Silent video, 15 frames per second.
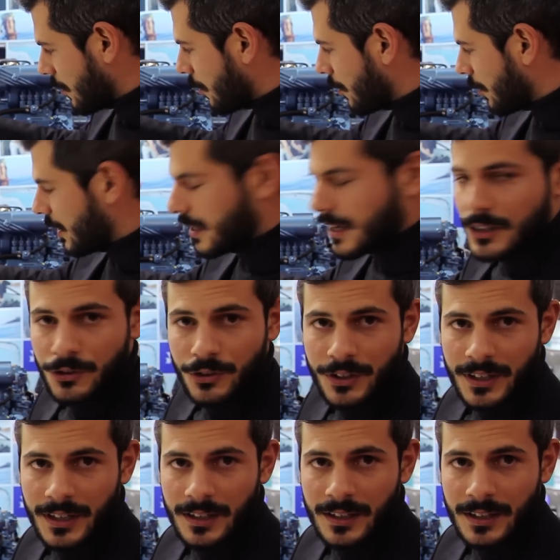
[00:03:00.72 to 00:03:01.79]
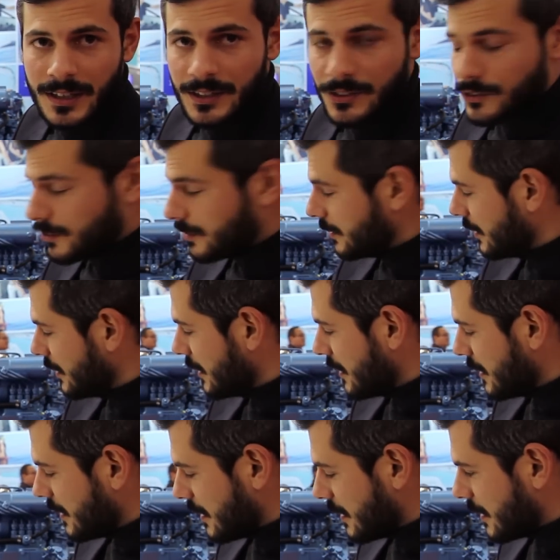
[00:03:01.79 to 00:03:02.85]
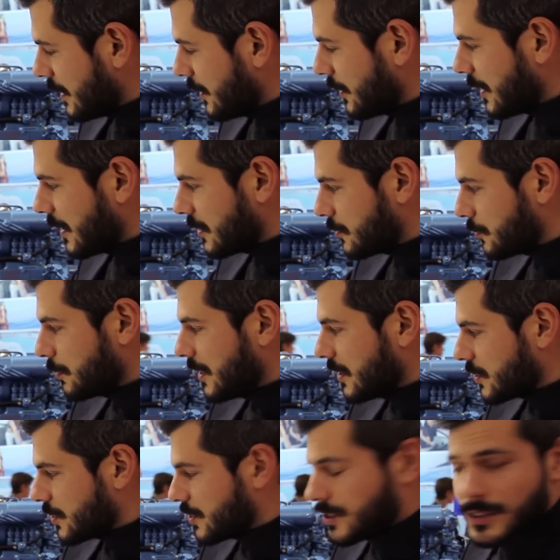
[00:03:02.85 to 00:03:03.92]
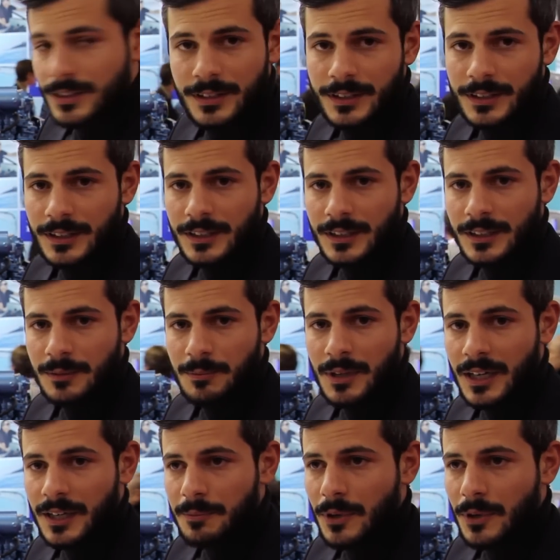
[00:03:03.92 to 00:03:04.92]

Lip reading: or electrical engine. You can switch by